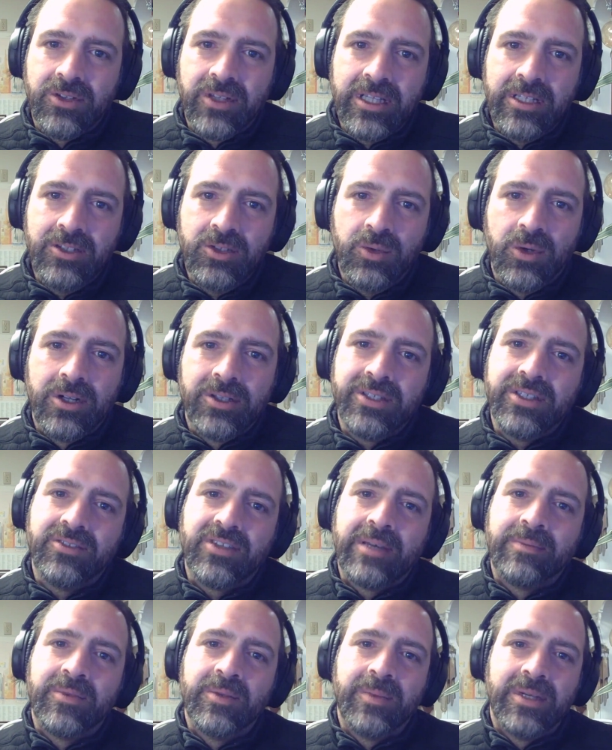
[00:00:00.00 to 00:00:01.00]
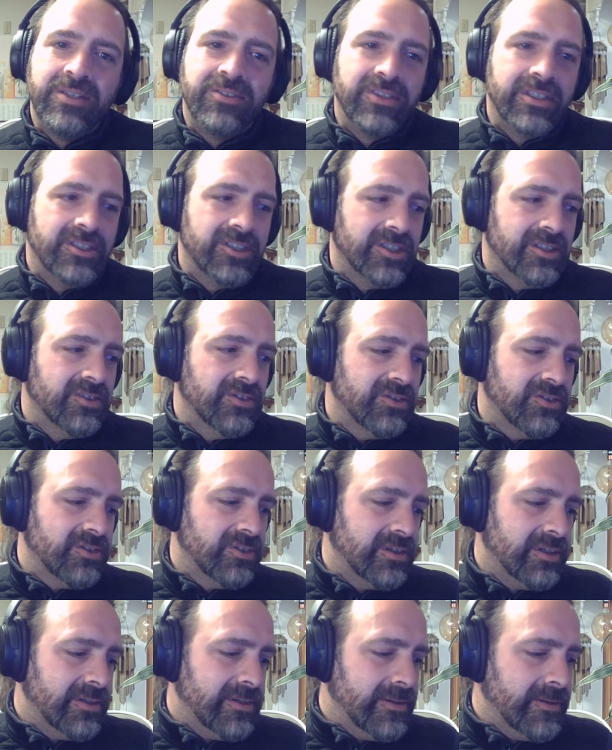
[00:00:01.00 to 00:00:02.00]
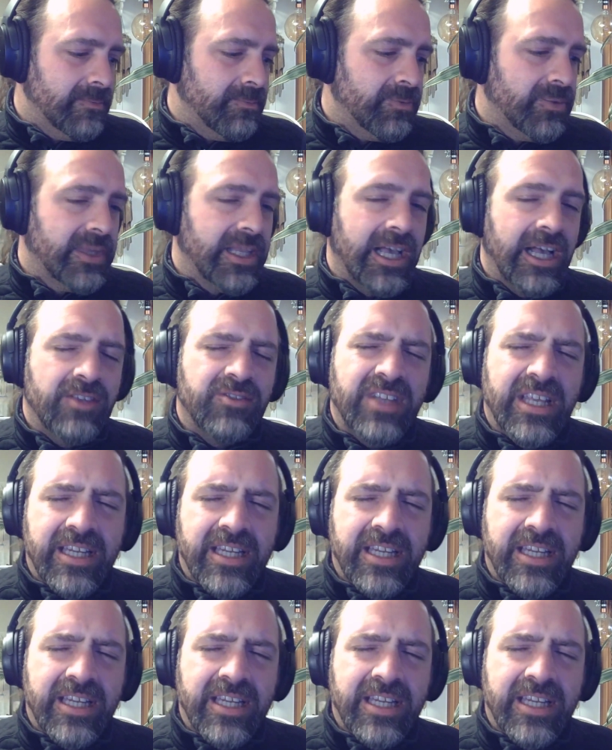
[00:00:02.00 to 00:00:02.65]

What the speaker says: they do all these optimizations. How's that